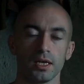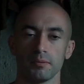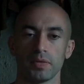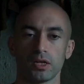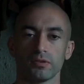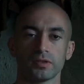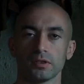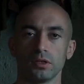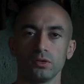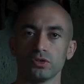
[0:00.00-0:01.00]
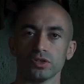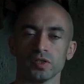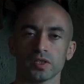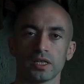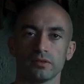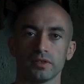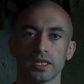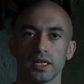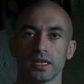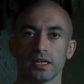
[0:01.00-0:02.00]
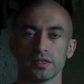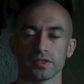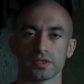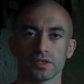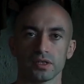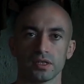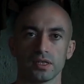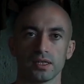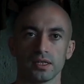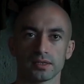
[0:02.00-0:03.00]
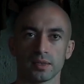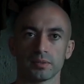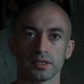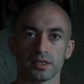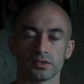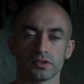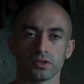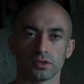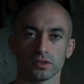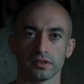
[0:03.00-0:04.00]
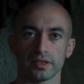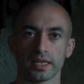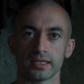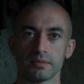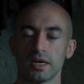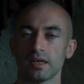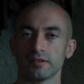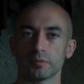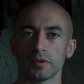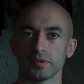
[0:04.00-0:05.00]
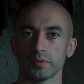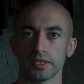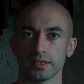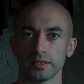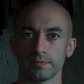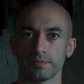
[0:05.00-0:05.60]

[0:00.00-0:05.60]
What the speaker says: but often delusion is kind of regarded as something that's not directly my responsibility,